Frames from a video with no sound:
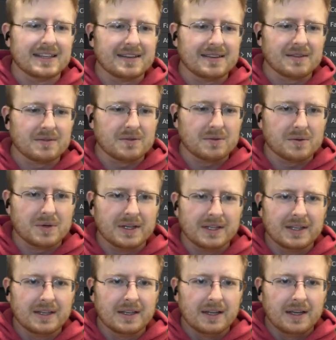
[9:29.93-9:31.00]
do.
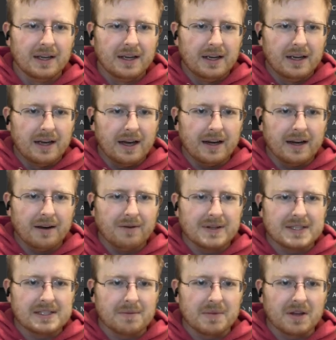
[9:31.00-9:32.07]
And I
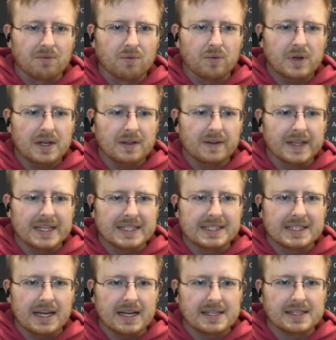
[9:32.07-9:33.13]
want something really
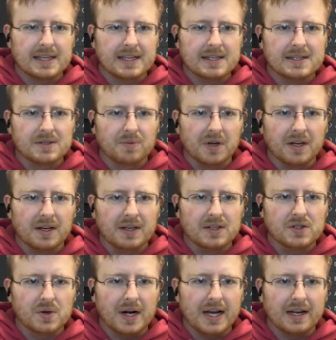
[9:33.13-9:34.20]
dusky, so we're gonna
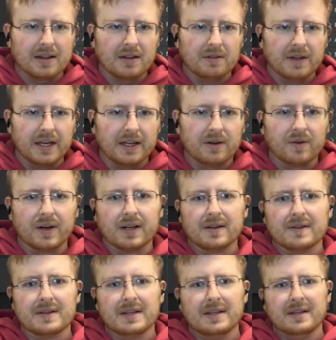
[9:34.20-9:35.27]
drag the light
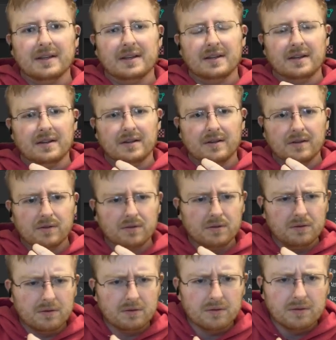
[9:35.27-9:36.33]
around.
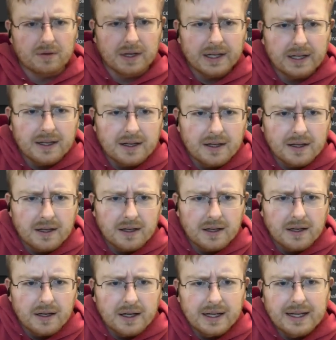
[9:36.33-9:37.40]
Ooh.
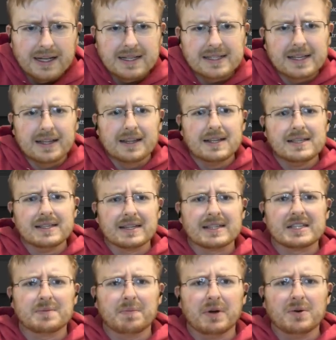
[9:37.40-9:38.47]
See, this
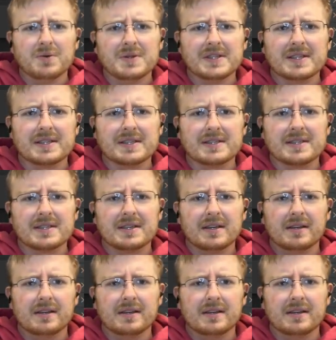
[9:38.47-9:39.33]
exposes